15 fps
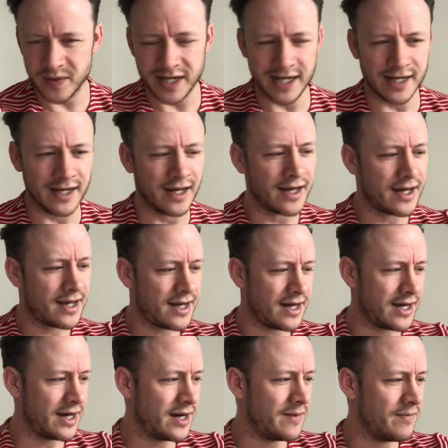win.
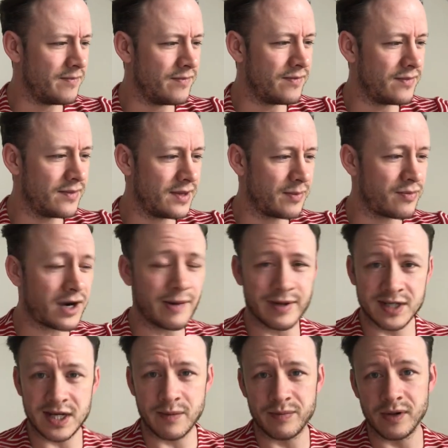The prime
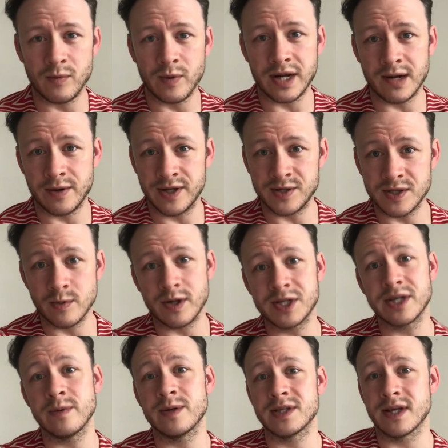example when I used to watch
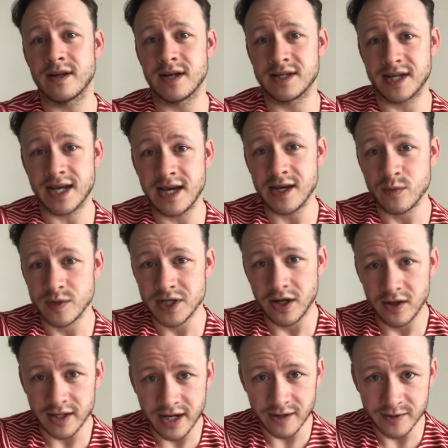it as a kid was
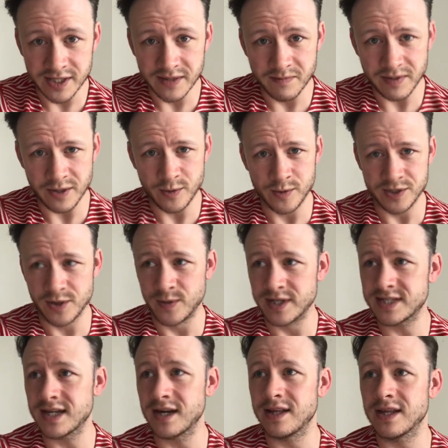Hulk Hogan, who was
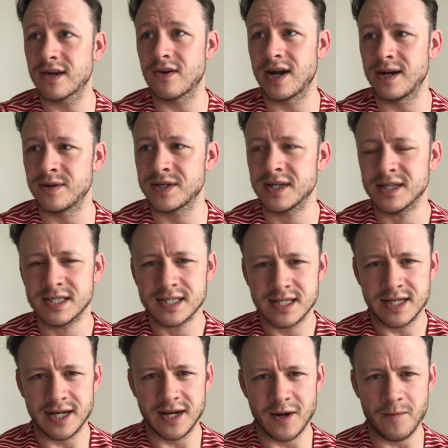always telling the crowd,
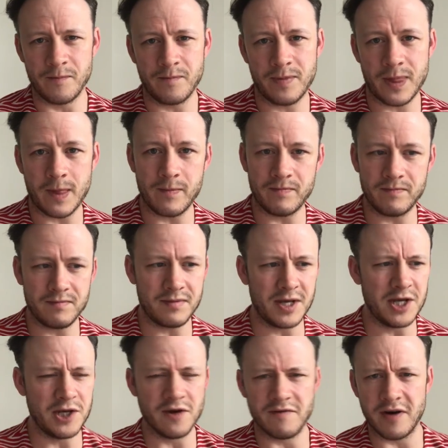
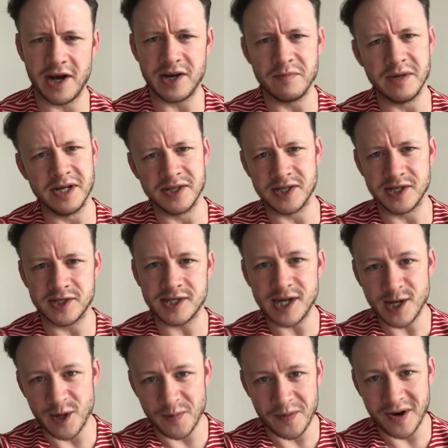eat your vitamins and say
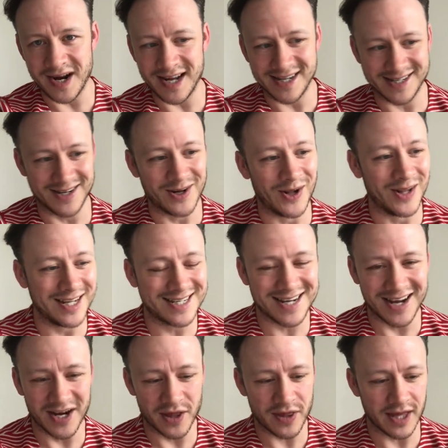your prayers and all this
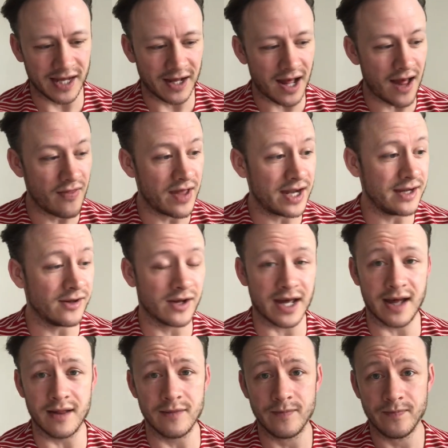kind of thing. And then you'll
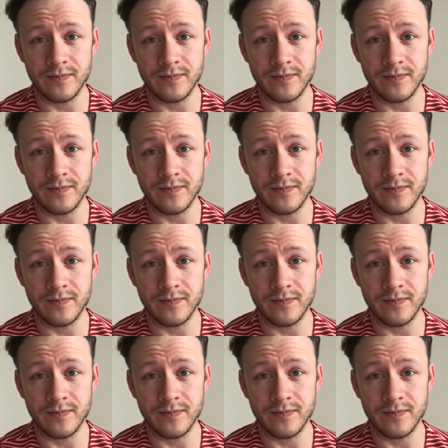get